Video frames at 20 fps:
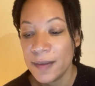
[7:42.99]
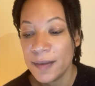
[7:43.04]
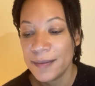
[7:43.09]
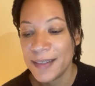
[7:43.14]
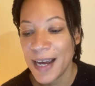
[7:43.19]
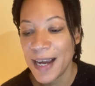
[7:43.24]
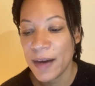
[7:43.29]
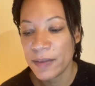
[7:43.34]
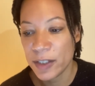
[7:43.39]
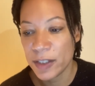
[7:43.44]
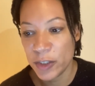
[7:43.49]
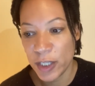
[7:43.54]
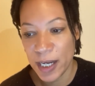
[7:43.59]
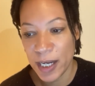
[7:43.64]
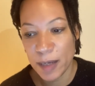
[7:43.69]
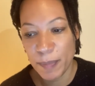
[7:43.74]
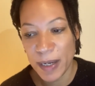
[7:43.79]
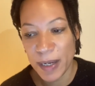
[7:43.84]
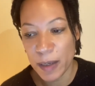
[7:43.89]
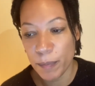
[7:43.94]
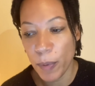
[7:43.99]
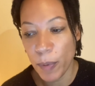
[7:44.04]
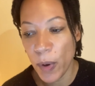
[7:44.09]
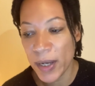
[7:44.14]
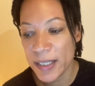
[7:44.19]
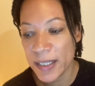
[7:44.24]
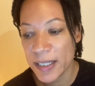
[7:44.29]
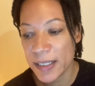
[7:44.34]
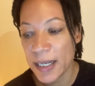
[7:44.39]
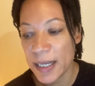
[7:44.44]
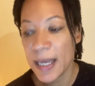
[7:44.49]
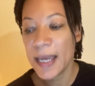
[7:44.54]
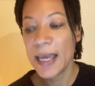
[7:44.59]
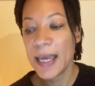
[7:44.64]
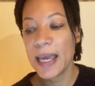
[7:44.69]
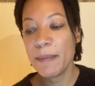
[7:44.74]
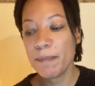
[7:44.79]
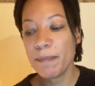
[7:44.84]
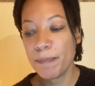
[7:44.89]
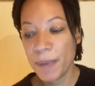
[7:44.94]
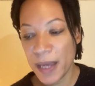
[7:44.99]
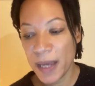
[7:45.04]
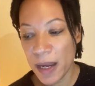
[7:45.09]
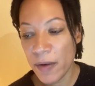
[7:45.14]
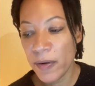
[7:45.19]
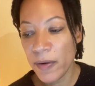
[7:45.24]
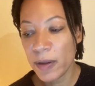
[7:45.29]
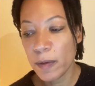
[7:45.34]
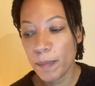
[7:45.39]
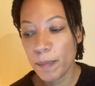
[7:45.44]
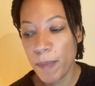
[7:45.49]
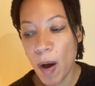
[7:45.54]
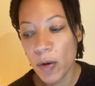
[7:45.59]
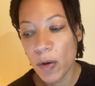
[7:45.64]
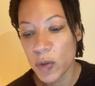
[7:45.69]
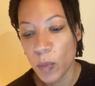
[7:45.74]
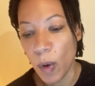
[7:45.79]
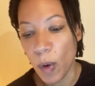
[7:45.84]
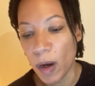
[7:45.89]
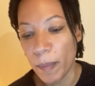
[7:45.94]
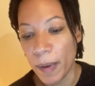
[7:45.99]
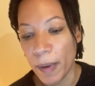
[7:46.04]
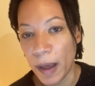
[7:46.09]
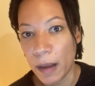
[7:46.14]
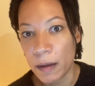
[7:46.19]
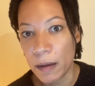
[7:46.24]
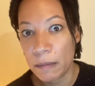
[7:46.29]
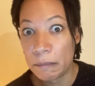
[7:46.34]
now that she had been appointed Imperial Potwalloper.